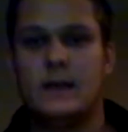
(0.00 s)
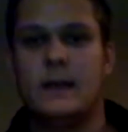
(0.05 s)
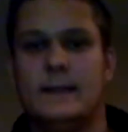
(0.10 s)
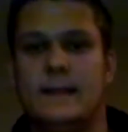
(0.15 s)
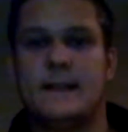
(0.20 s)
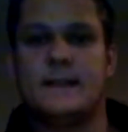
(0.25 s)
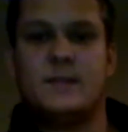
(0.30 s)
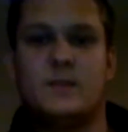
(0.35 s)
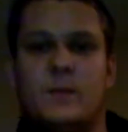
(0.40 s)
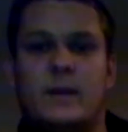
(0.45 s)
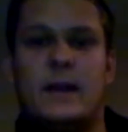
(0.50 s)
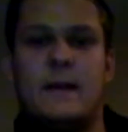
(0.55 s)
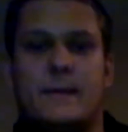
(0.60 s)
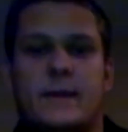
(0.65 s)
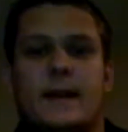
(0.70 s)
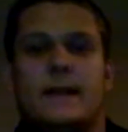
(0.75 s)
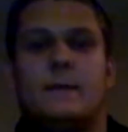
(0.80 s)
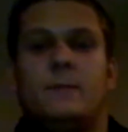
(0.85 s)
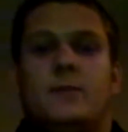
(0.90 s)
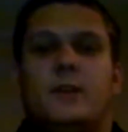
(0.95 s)
That's the way I'm
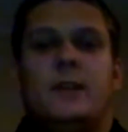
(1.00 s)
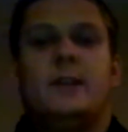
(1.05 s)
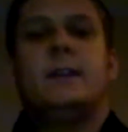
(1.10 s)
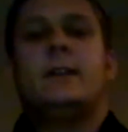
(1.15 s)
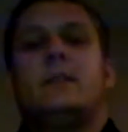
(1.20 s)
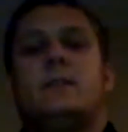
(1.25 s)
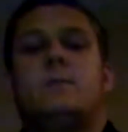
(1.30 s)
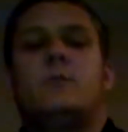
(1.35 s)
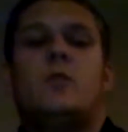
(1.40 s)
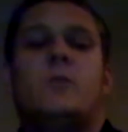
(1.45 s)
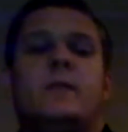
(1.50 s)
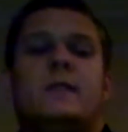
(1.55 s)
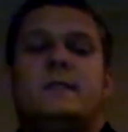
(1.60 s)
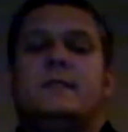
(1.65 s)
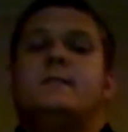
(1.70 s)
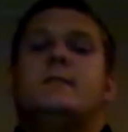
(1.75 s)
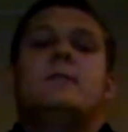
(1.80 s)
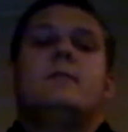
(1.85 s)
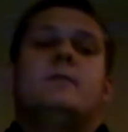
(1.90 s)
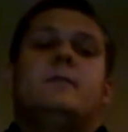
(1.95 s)
kind of playing it at the
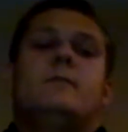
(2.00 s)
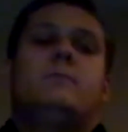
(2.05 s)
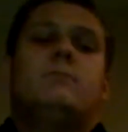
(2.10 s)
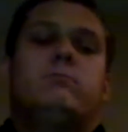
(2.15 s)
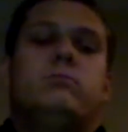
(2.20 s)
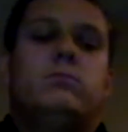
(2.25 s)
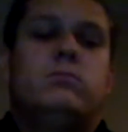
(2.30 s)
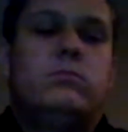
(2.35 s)
moment. So